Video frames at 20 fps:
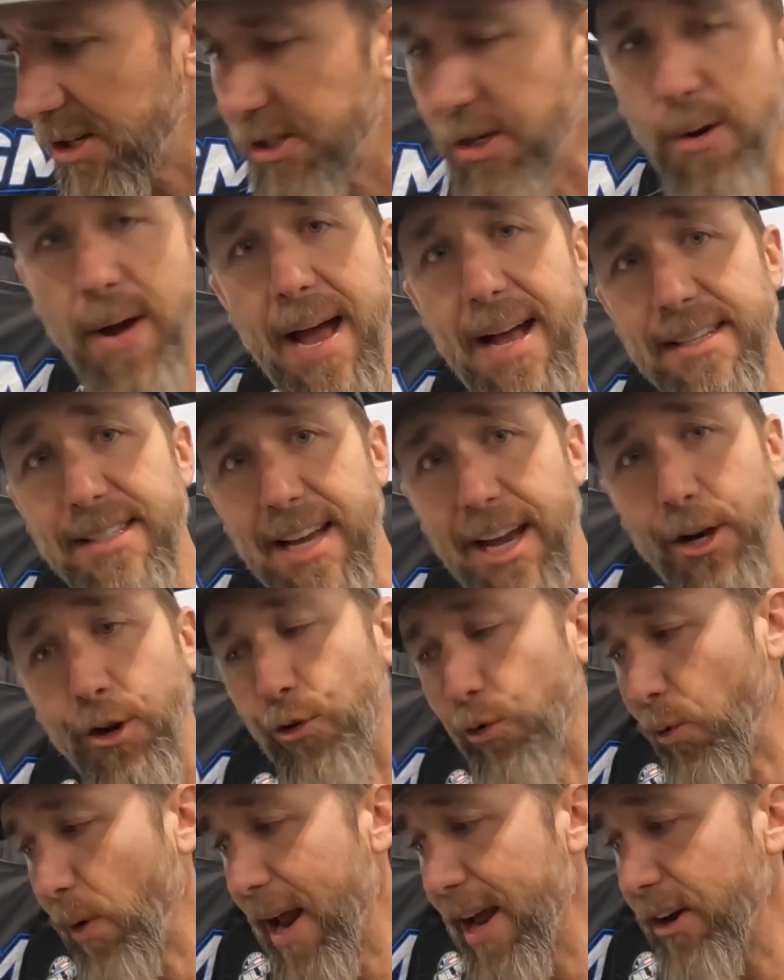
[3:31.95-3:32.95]
also has a
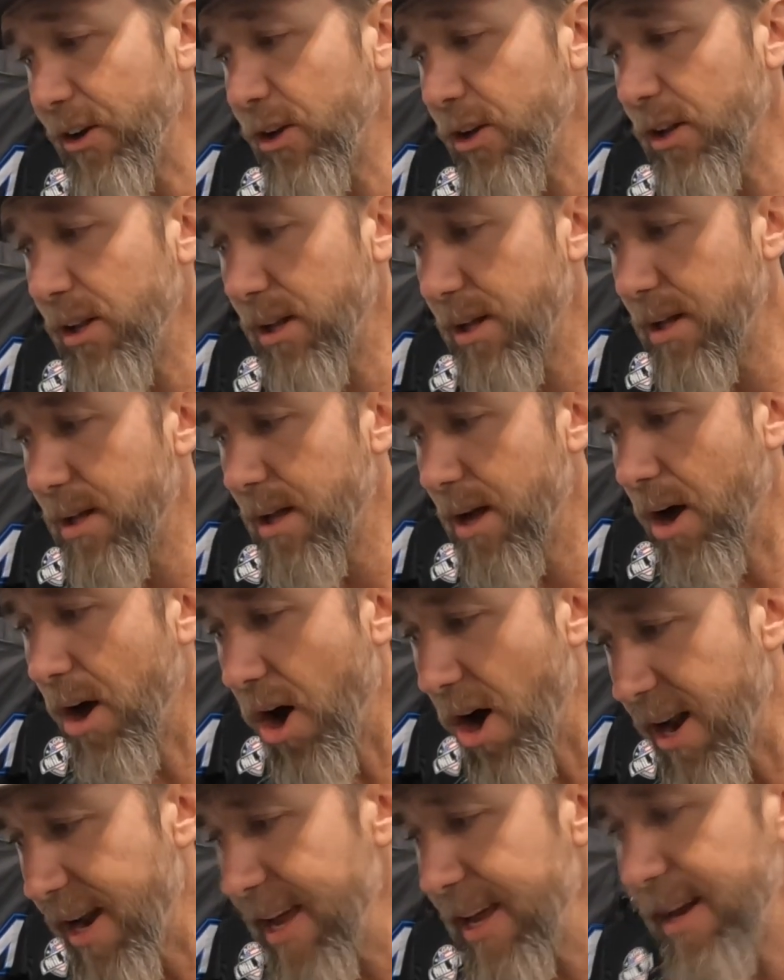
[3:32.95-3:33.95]
cradle
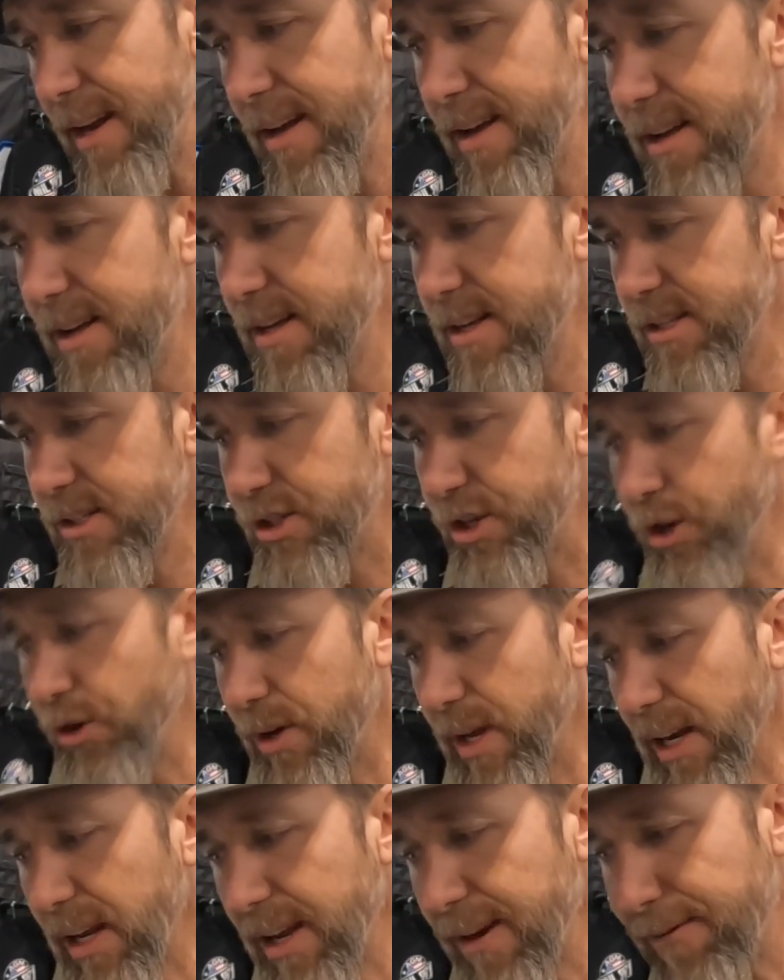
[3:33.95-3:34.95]
on it, so you
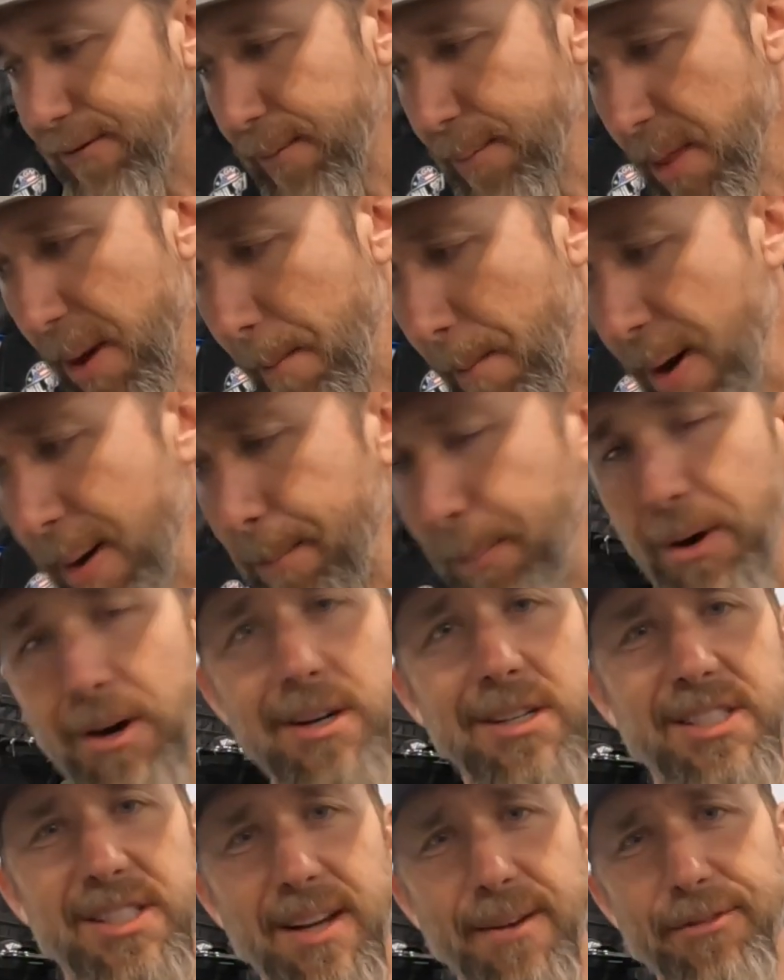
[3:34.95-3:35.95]
can lift from the
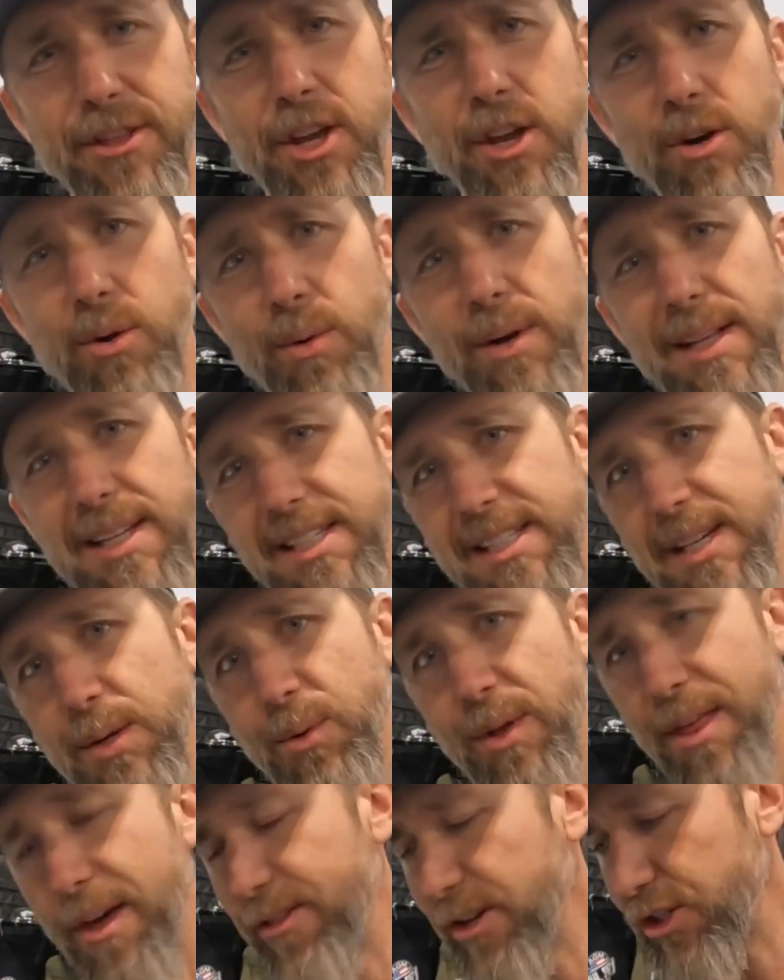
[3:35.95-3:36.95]
bumper, stuff that you don't really see
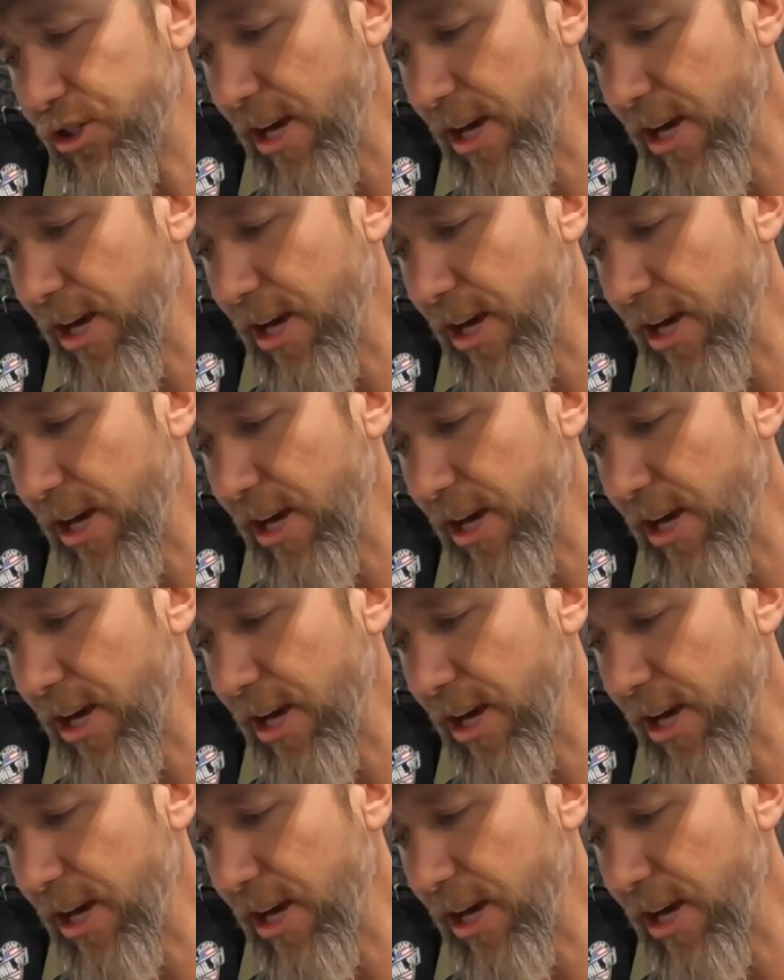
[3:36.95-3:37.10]
with other